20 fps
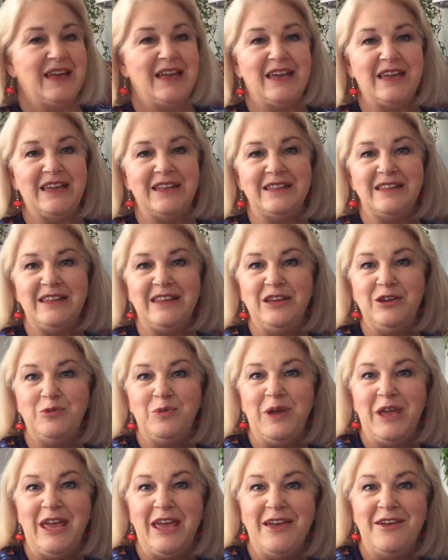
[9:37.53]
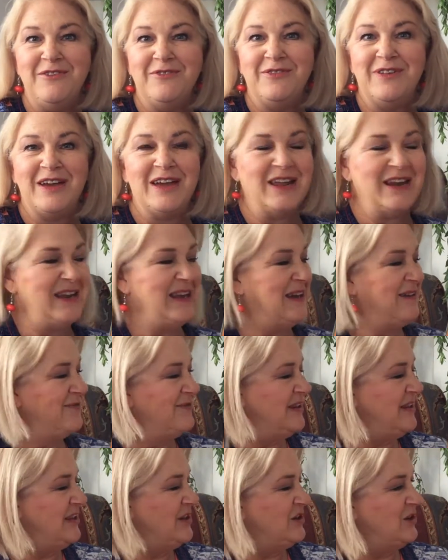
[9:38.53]
And here we have our
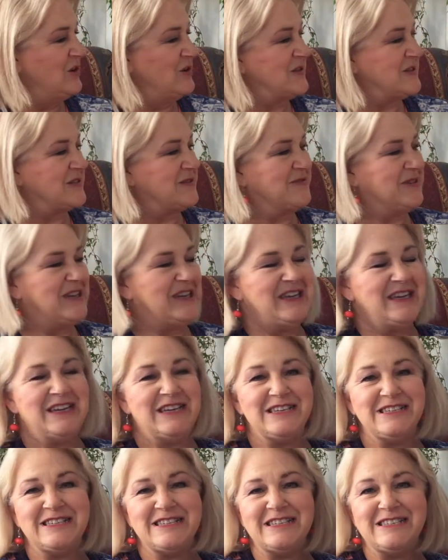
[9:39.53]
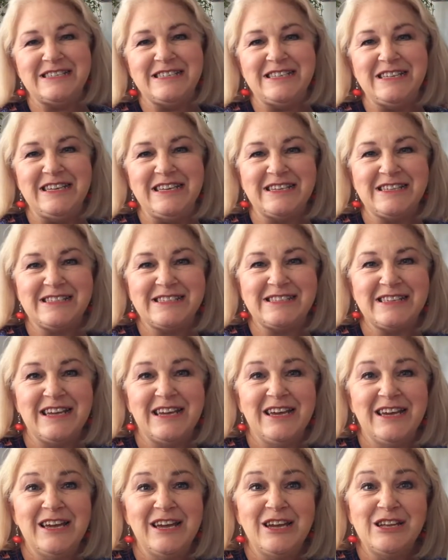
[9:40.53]
lovely glossary and index
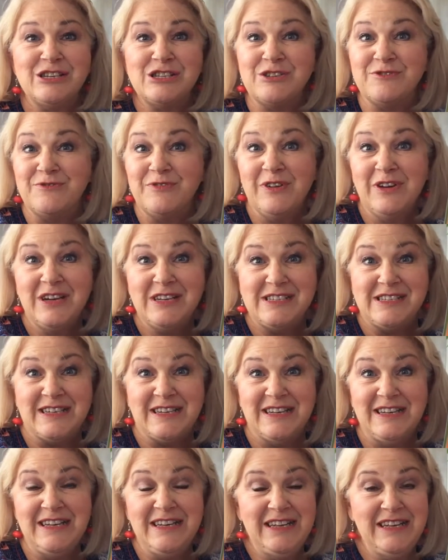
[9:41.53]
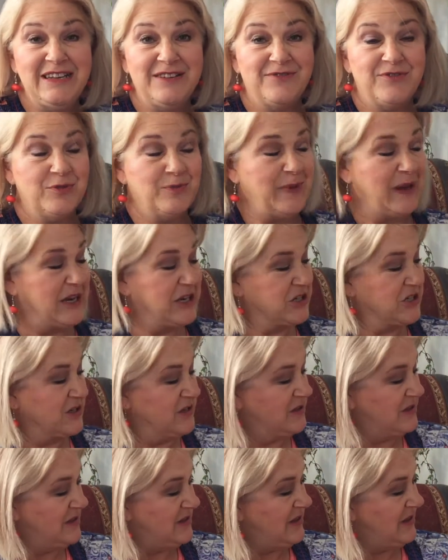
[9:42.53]
to find out any
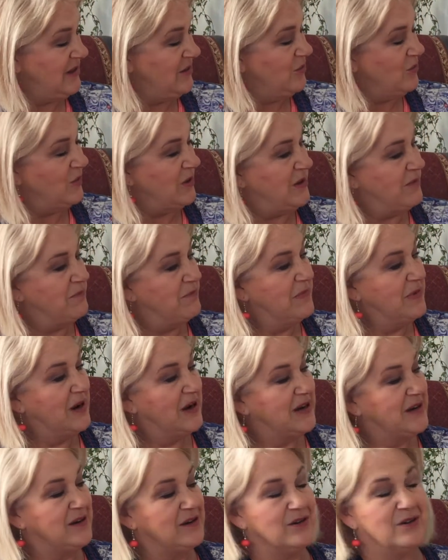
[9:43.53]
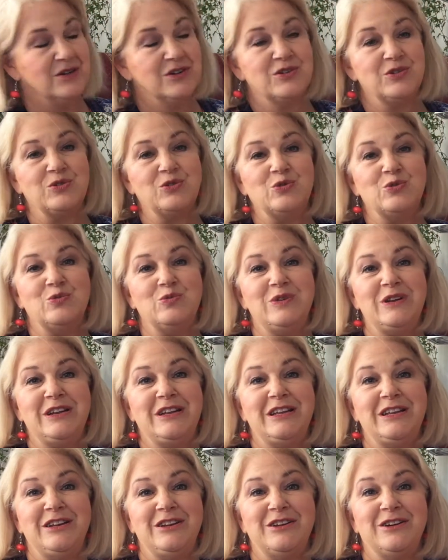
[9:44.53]
information that we might not
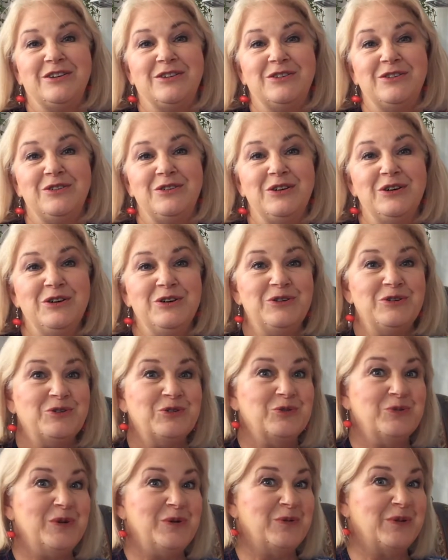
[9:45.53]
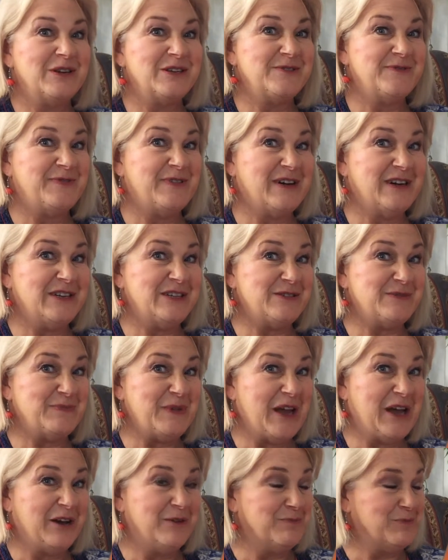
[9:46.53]
already know or we want to find
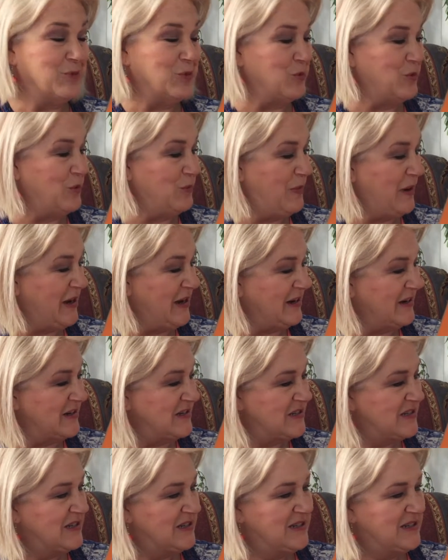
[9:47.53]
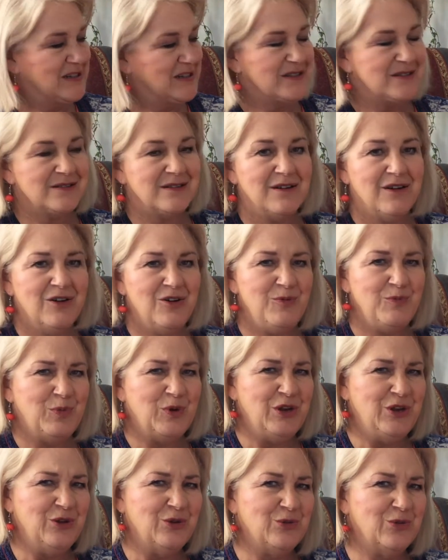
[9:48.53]
out more about. So I hope
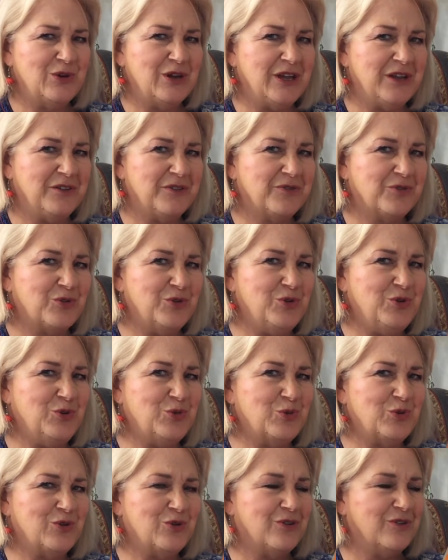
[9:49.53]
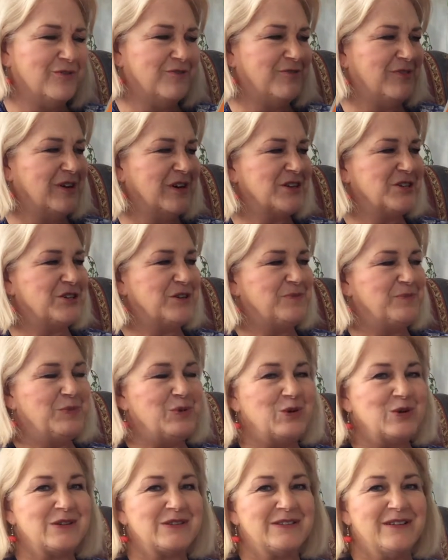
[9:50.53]
when you're looking through your non-fiction
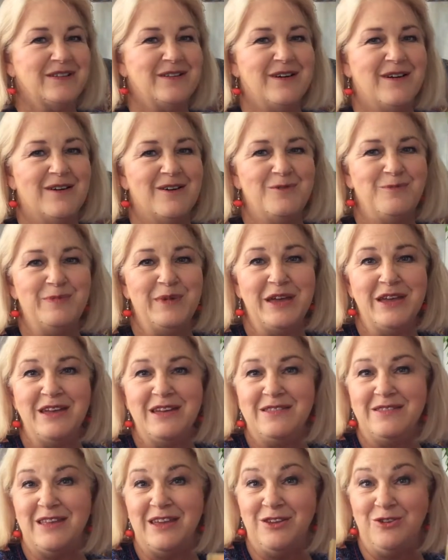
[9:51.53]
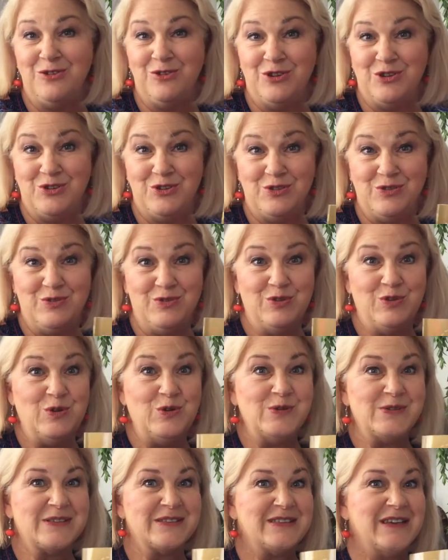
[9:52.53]
books at home that you do
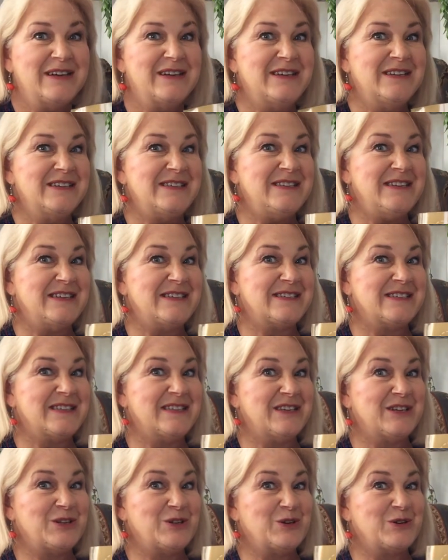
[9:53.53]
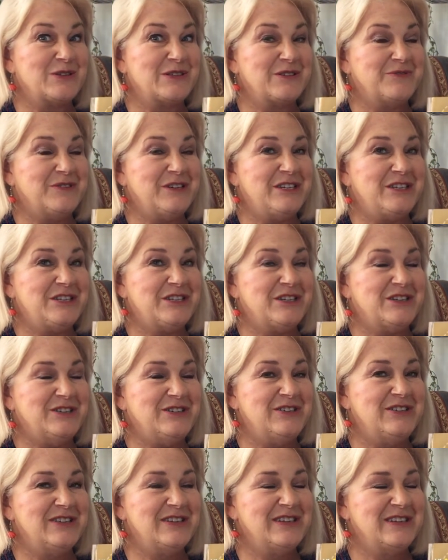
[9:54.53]
use the index and the glossary too.
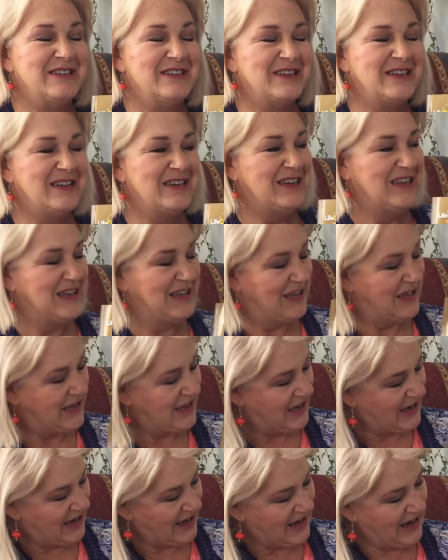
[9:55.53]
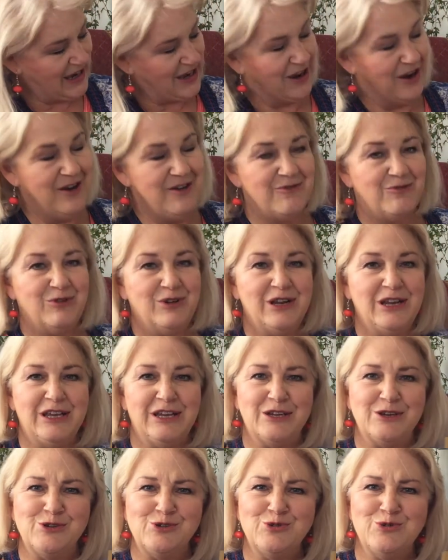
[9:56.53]
Hey, I really
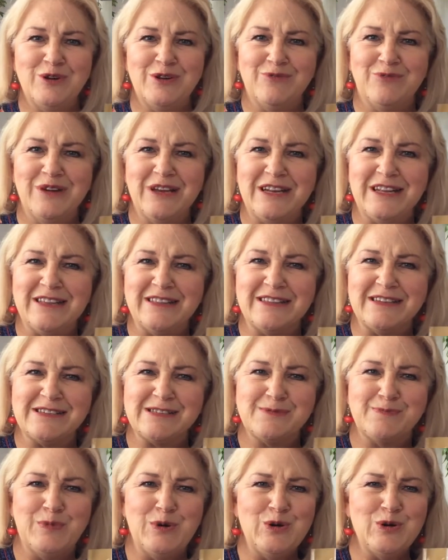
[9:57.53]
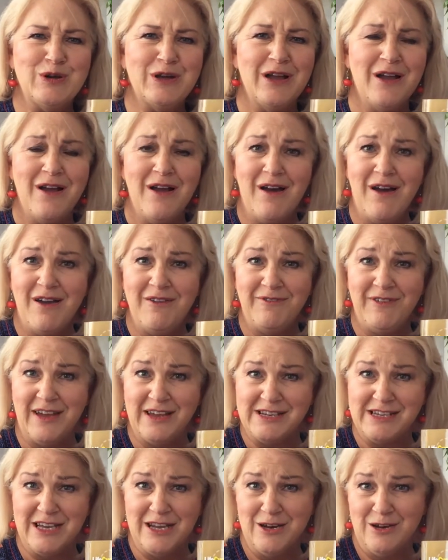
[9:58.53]
enjoyed reading this book. I
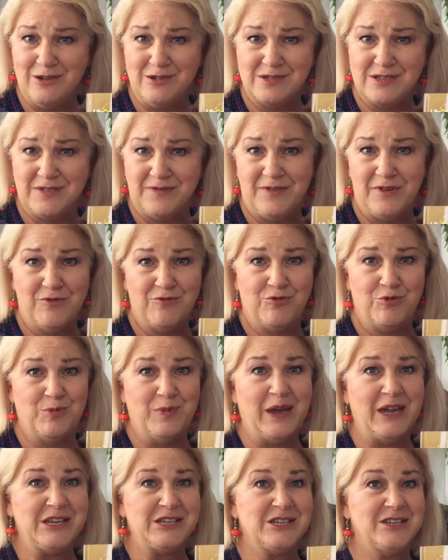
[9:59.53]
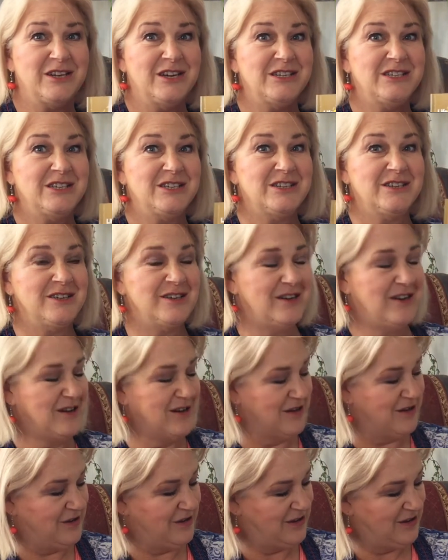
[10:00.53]
found out lots of information I didn't
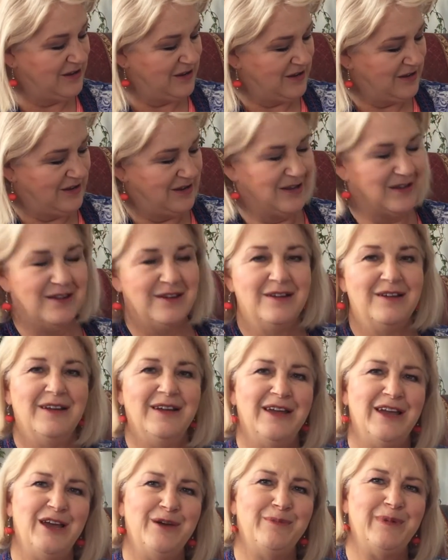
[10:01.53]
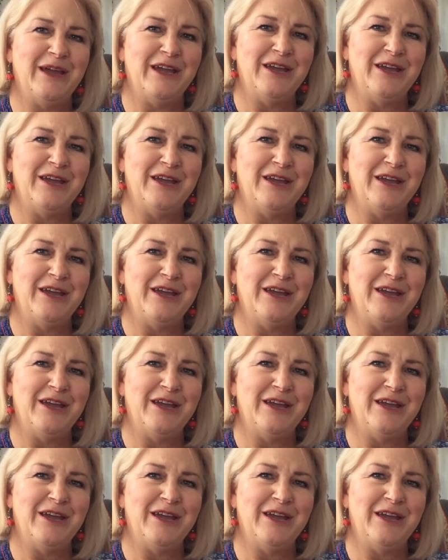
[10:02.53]
know. How